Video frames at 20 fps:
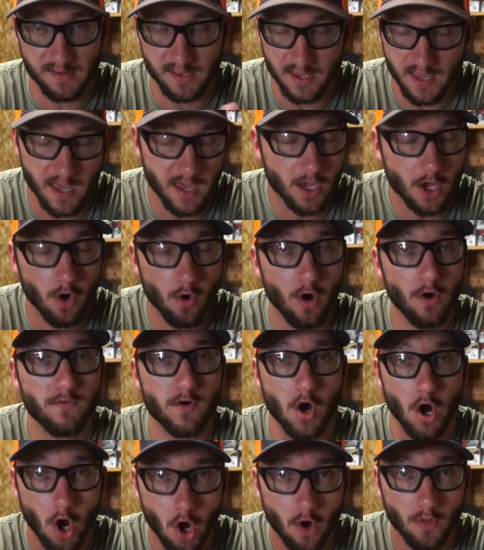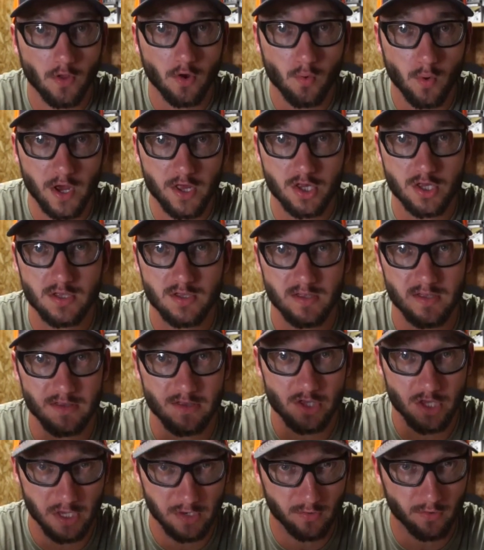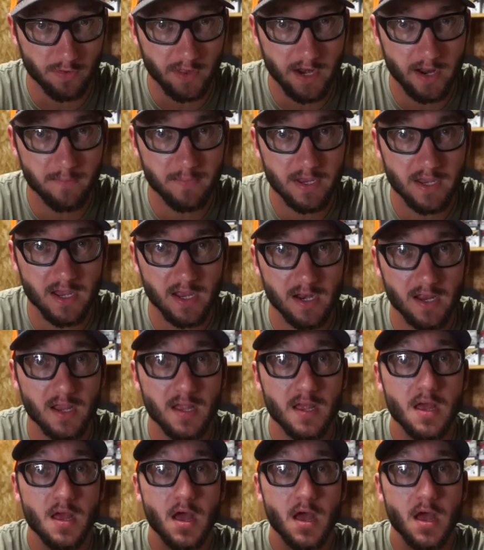I can't go over all the questions in general that I've been getting,